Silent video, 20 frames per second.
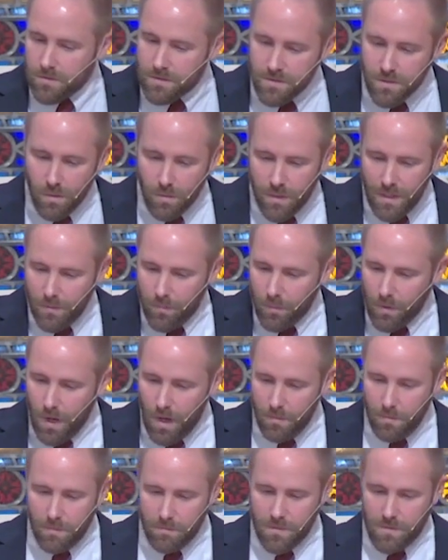There are so many
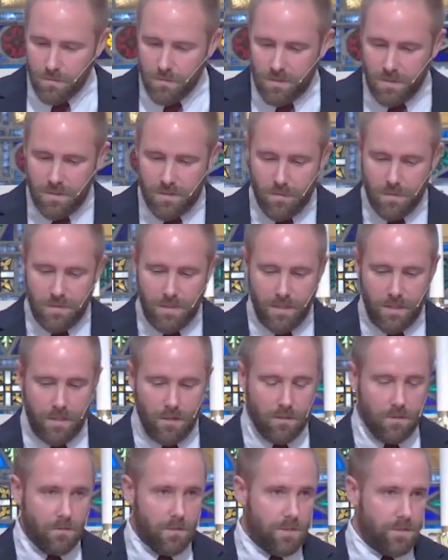problems with this
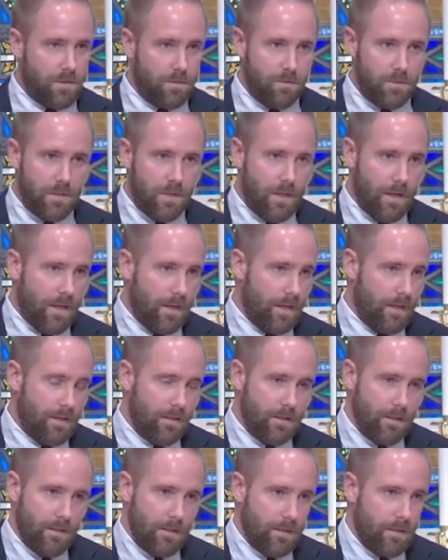particular issue
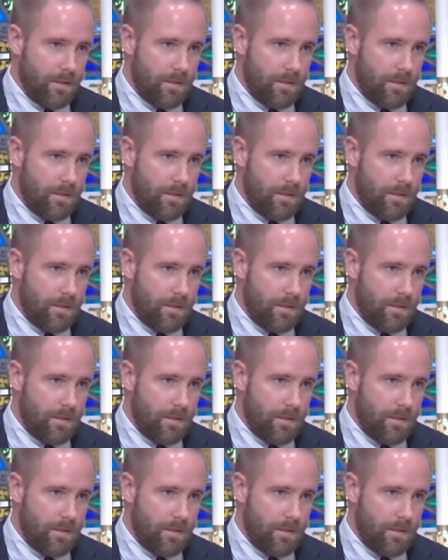today.